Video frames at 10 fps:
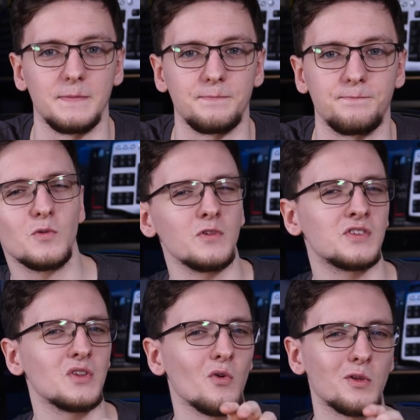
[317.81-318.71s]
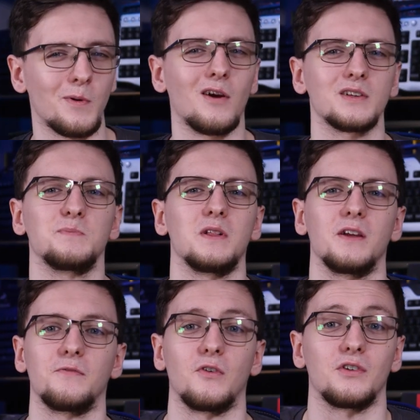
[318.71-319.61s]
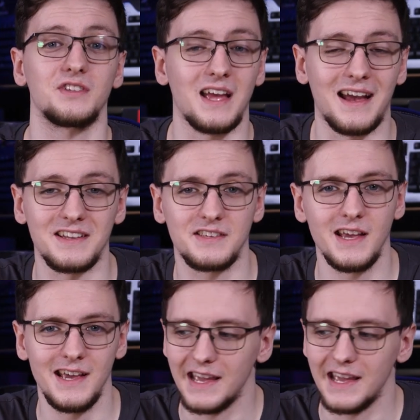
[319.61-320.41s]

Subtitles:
I like to install the power supply first as